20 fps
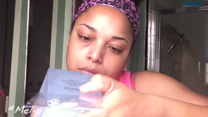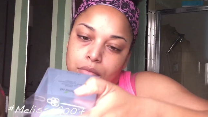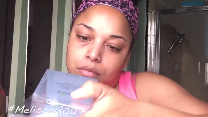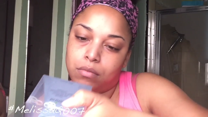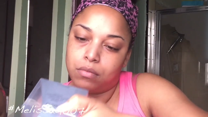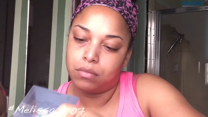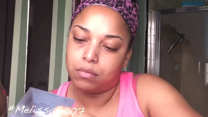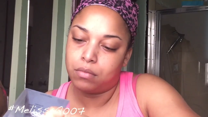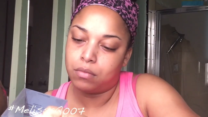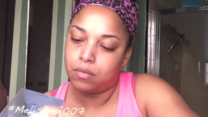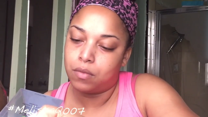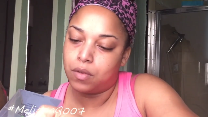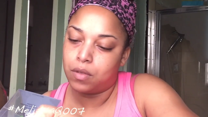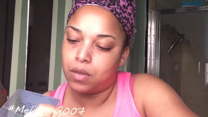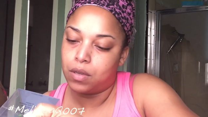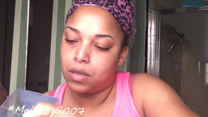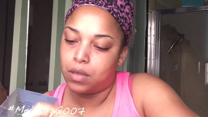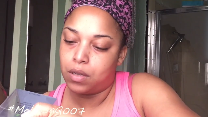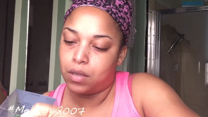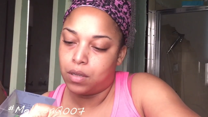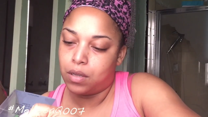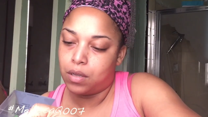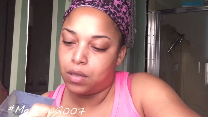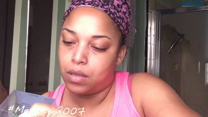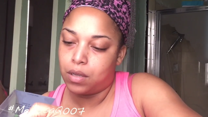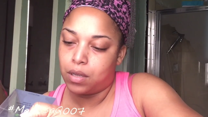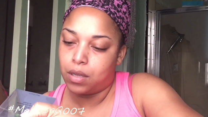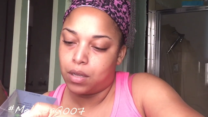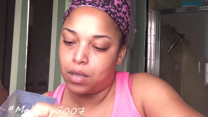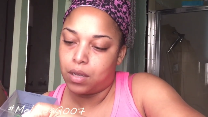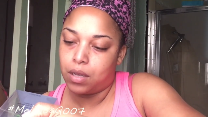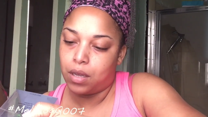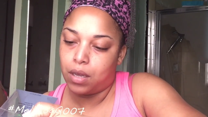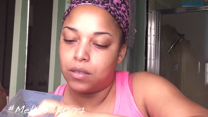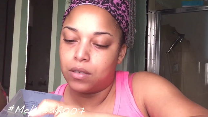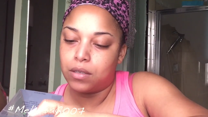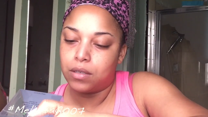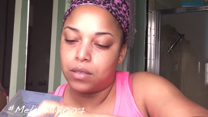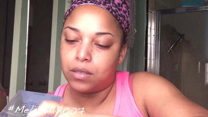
(silence)